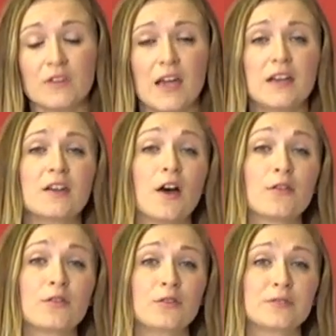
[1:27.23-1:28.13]
And in
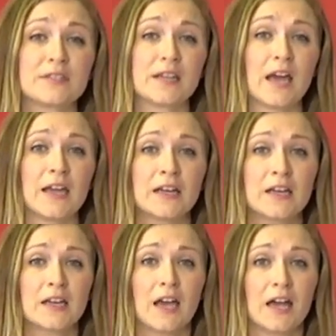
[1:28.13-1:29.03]
other news today,
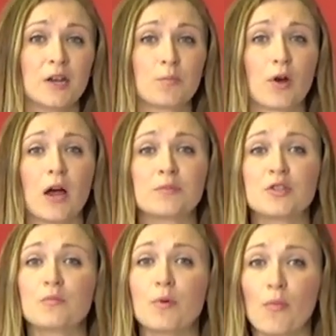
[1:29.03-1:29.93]
an
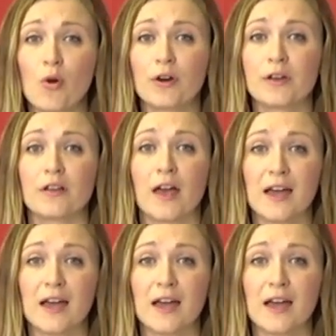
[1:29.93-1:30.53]
impromptu memorial